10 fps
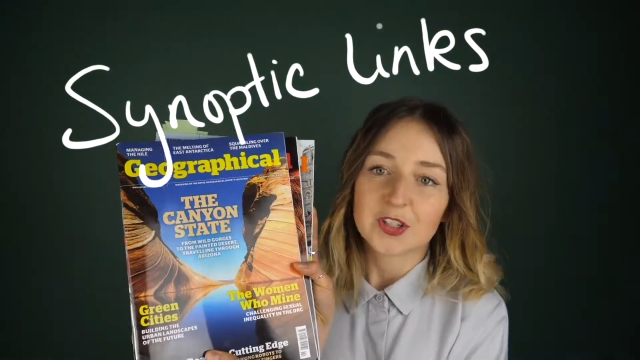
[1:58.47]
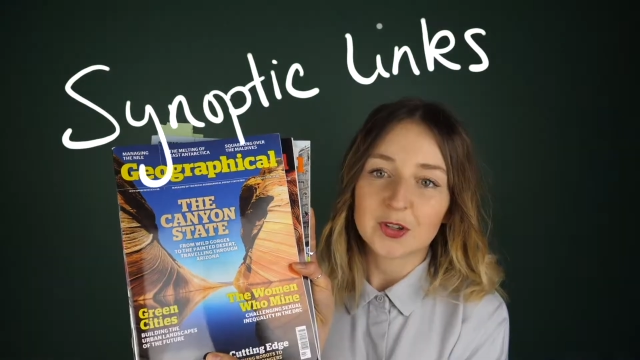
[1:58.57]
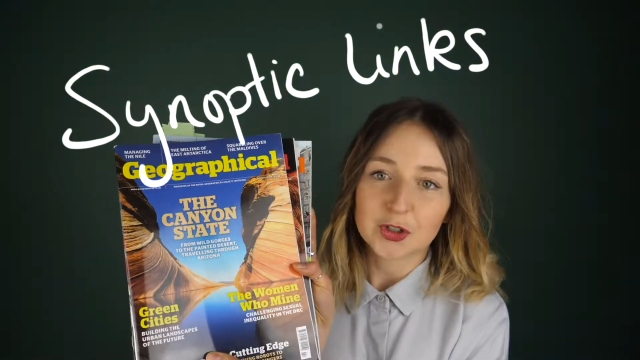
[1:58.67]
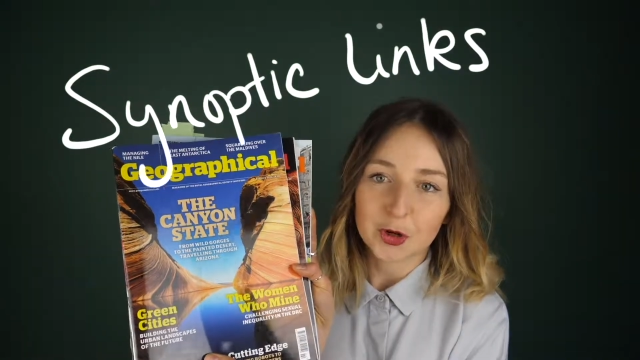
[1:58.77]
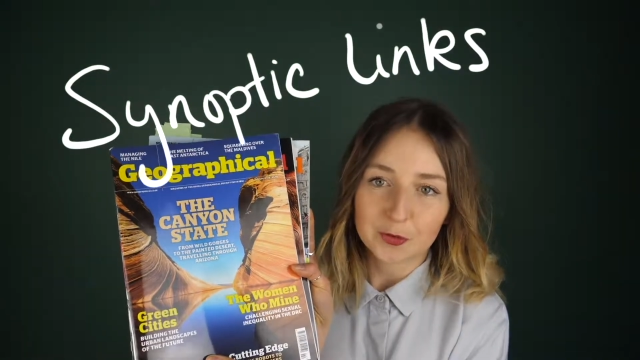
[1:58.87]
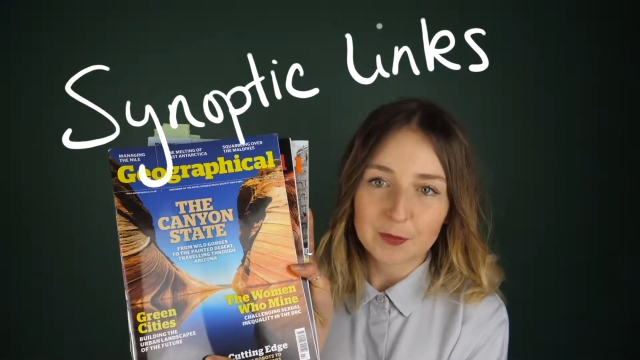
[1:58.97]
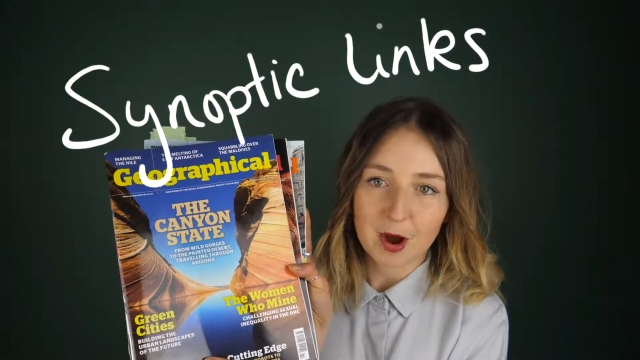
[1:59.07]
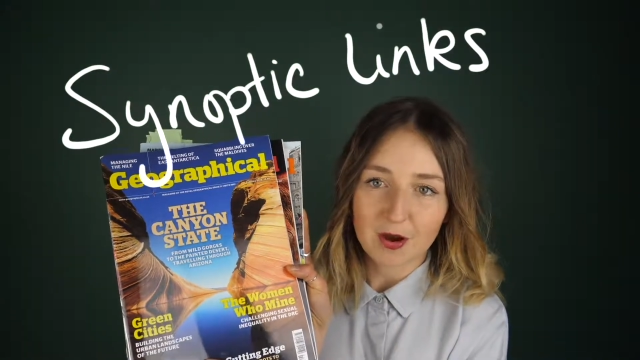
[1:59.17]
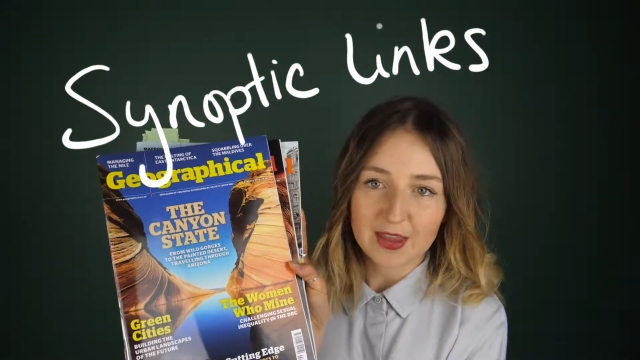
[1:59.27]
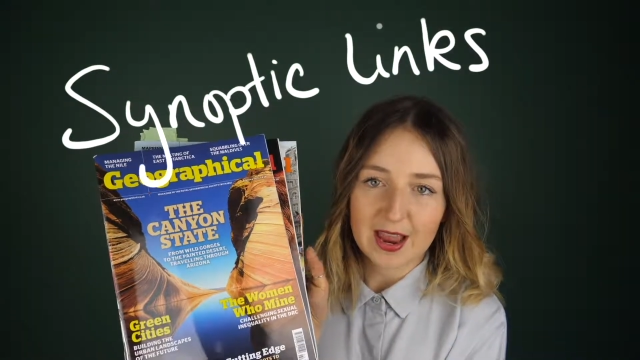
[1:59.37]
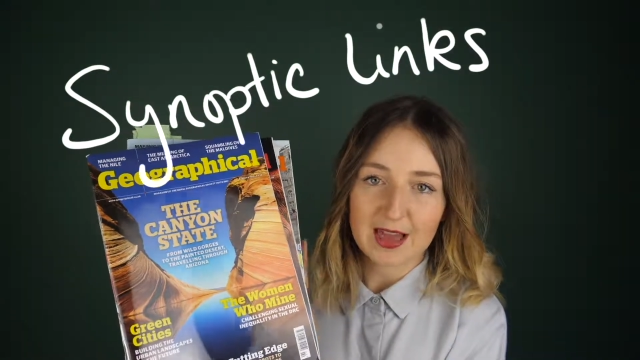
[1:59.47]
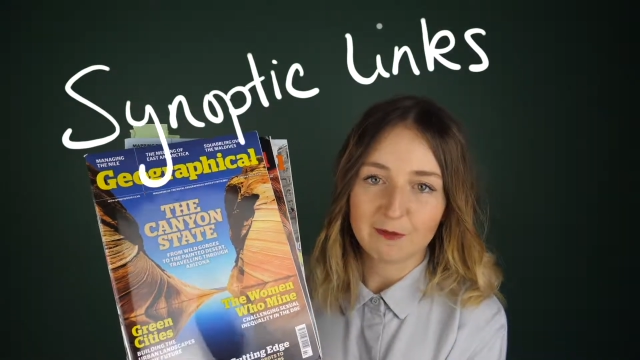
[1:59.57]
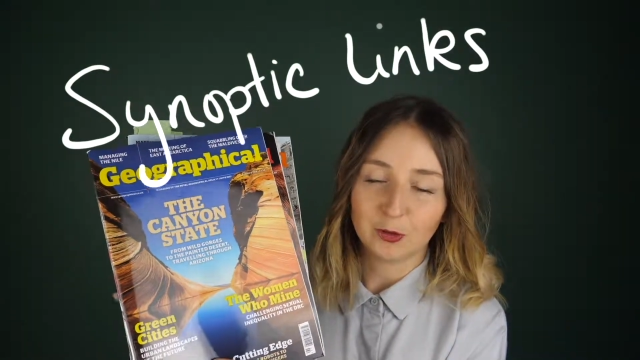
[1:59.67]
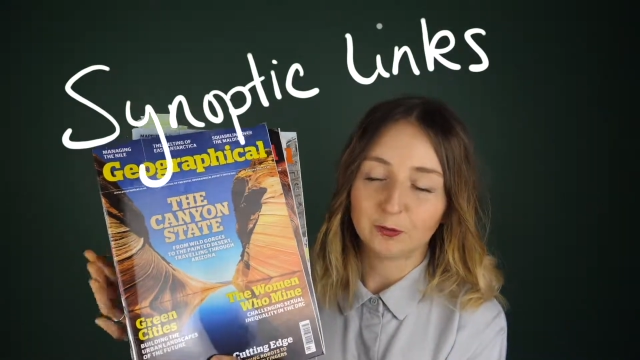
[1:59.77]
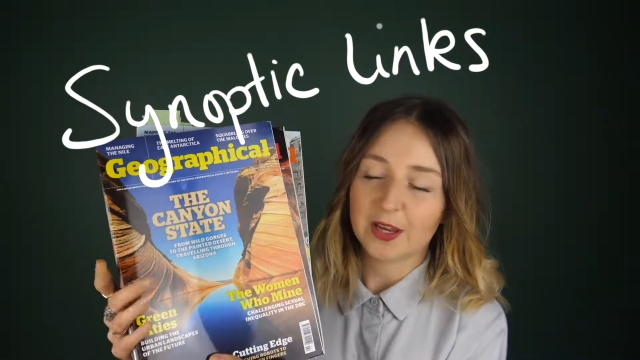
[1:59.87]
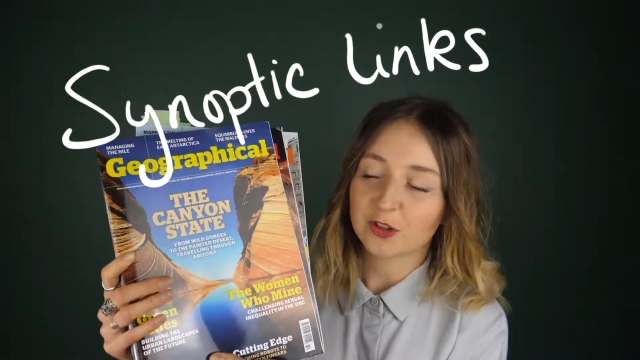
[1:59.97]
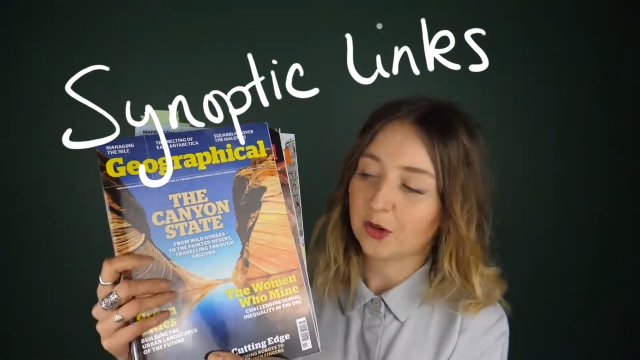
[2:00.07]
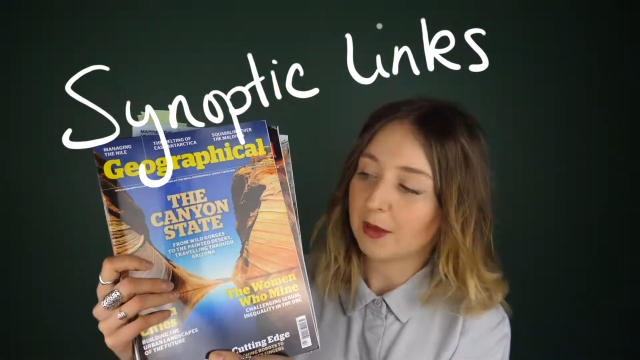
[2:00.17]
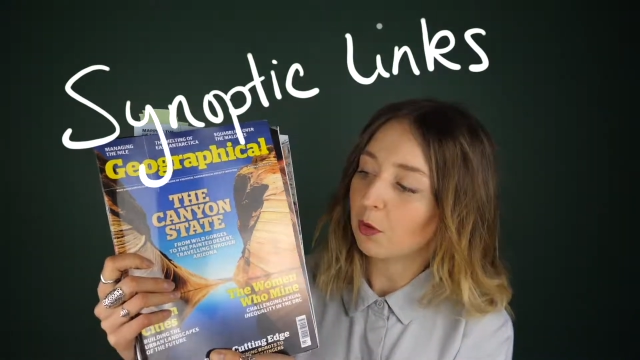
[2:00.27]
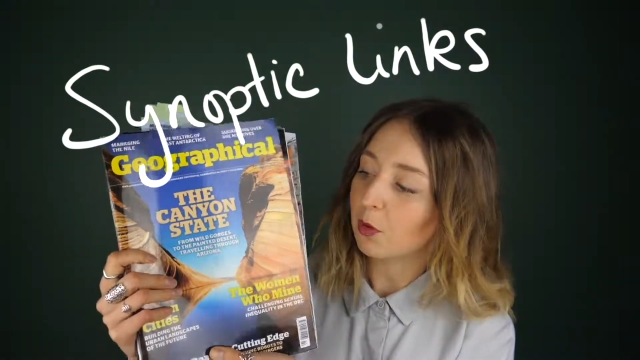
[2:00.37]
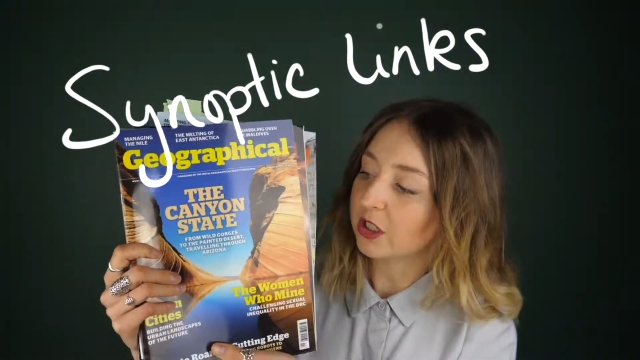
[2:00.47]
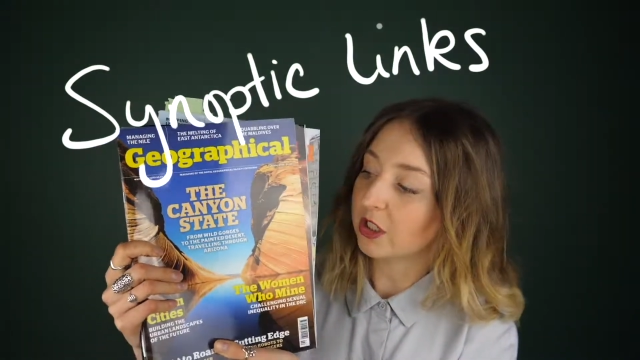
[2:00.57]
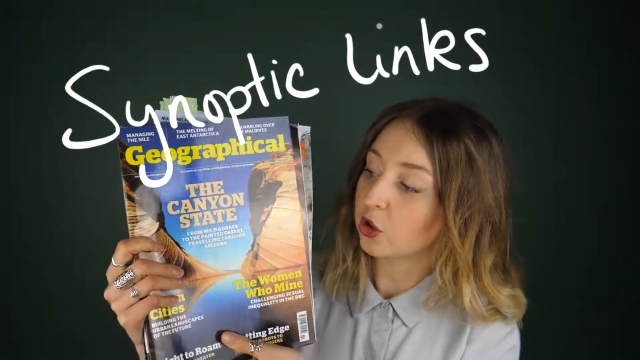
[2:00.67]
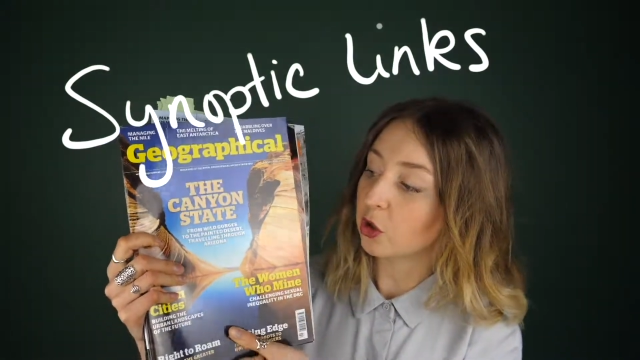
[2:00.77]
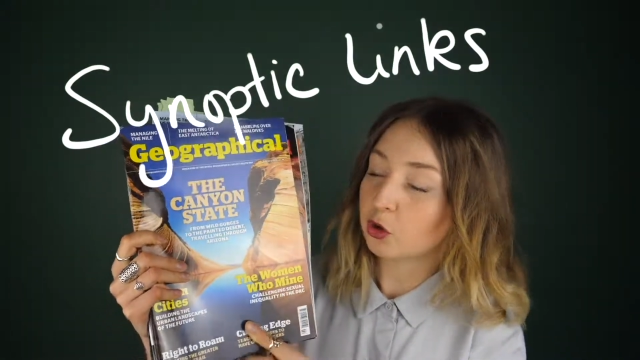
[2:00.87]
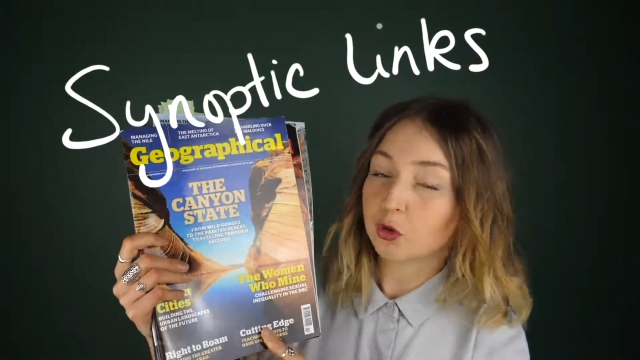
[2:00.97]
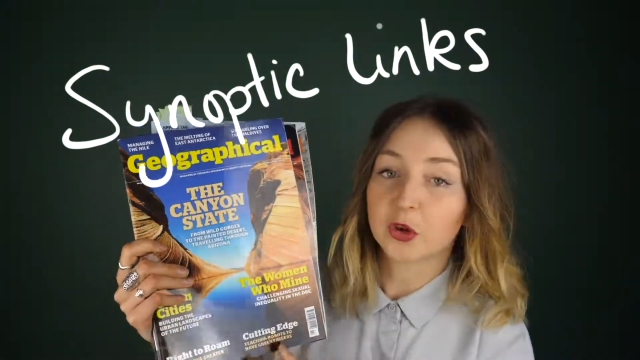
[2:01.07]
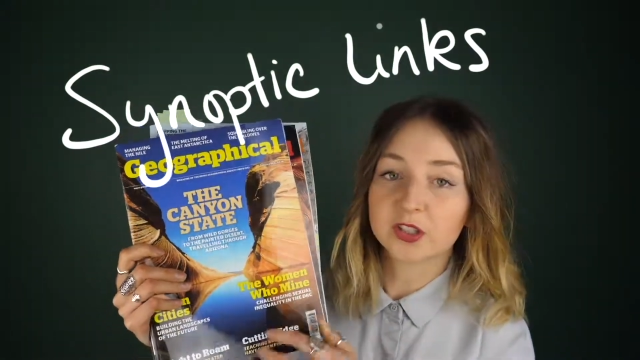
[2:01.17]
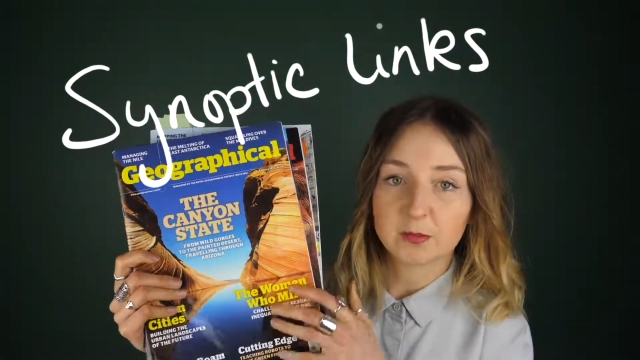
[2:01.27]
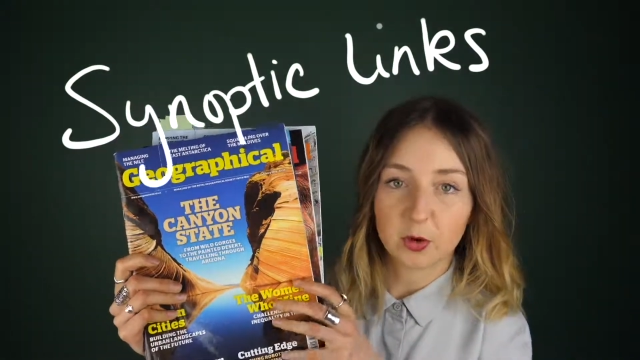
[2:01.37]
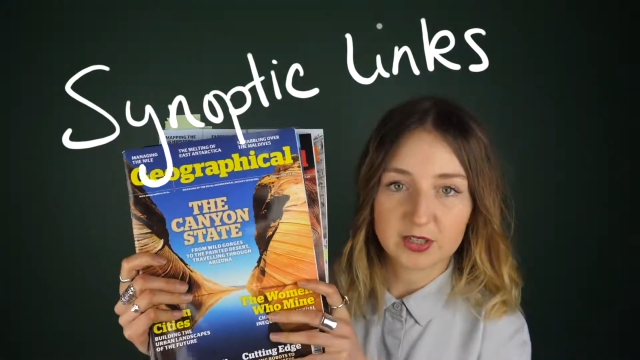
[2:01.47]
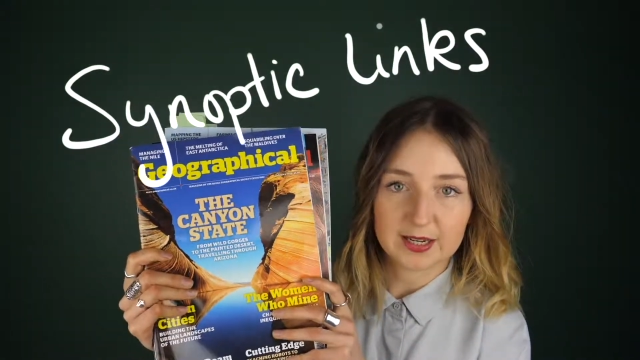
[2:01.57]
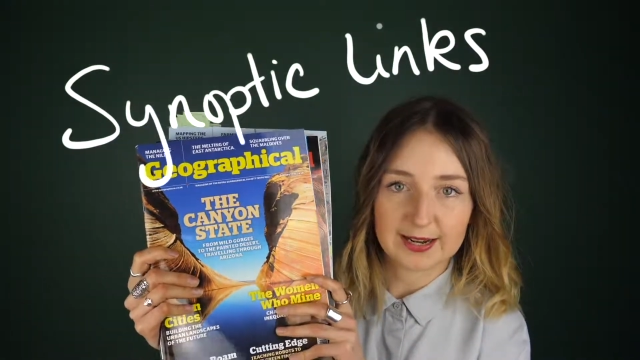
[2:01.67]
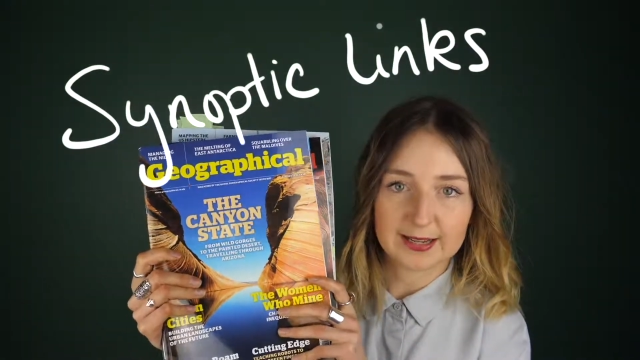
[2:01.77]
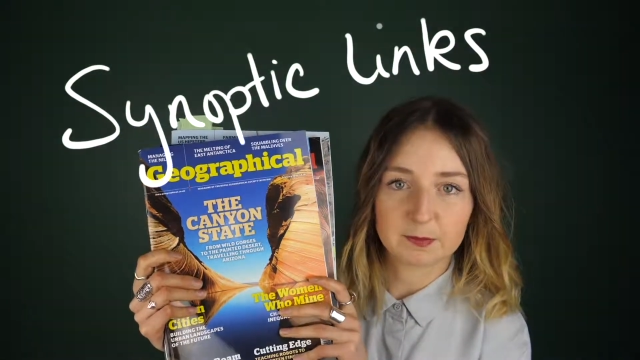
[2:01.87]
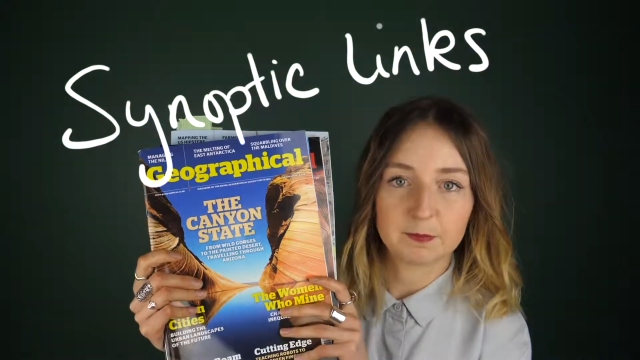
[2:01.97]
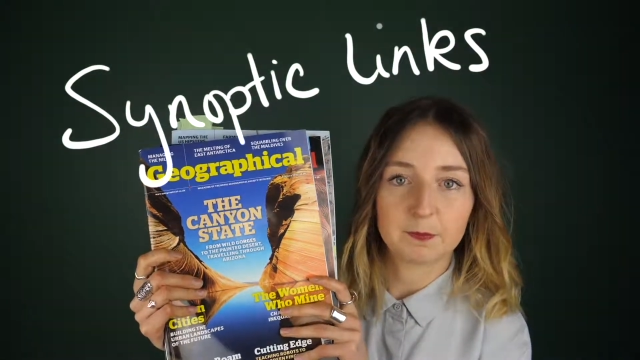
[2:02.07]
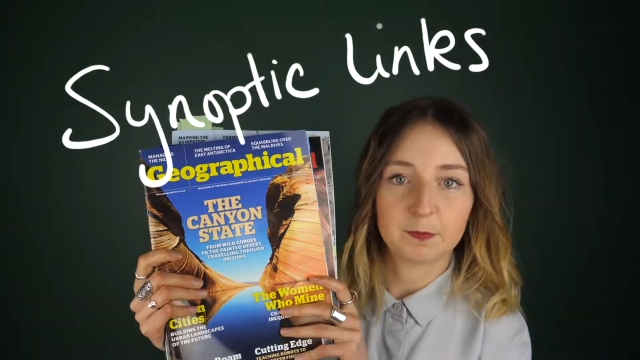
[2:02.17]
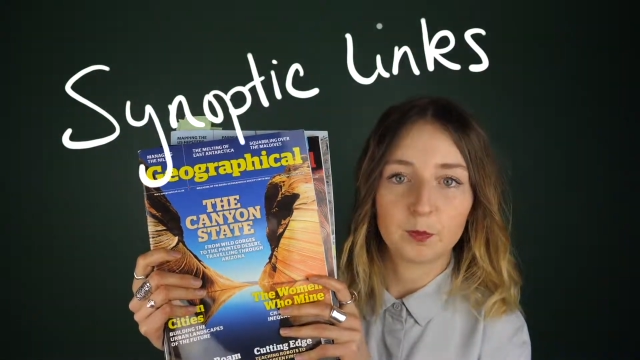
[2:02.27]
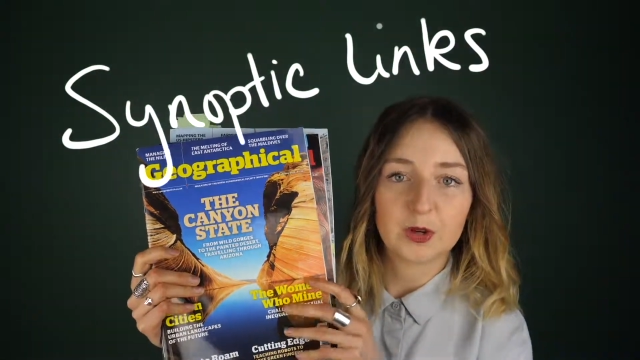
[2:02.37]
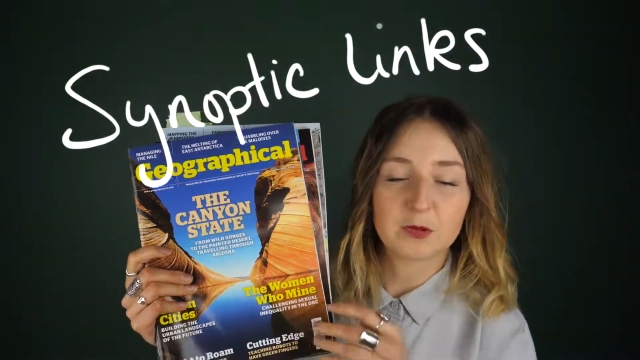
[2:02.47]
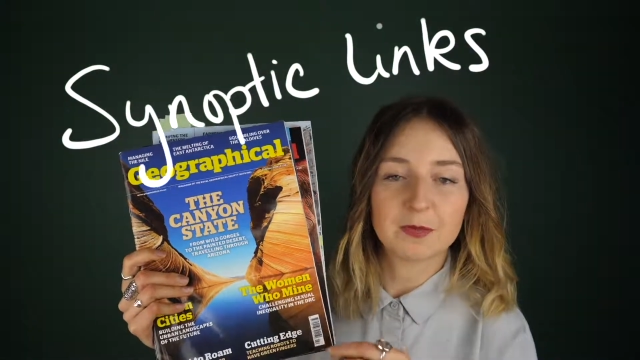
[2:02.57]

So in geography, part of the A-level, it is really important to draw synoptic links, which